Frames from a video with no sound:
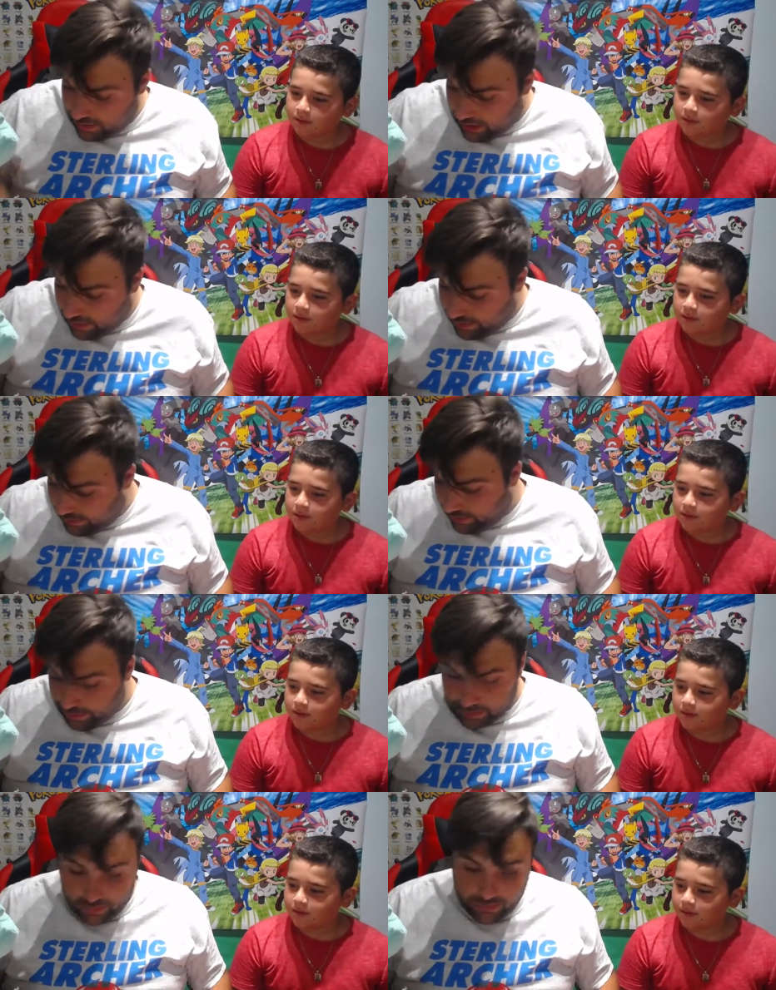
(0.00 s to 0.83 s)
Speaker 1: okay, we can
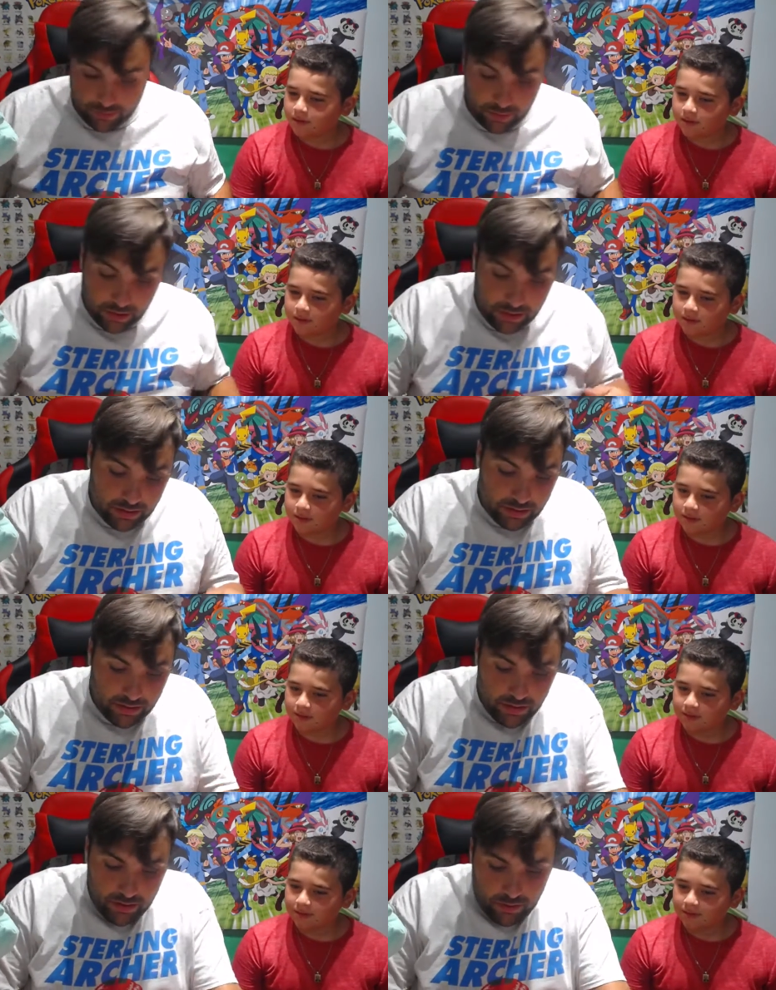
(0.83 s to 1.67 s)
flip a coin if you want.
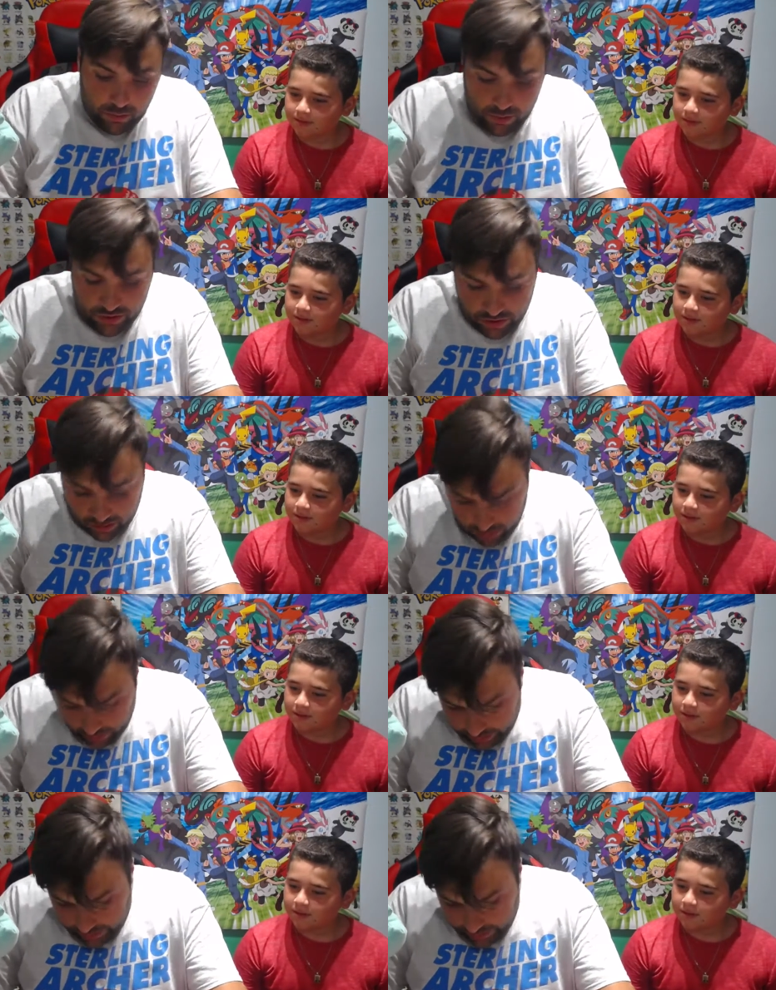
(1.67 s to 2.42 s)
Where's our coin?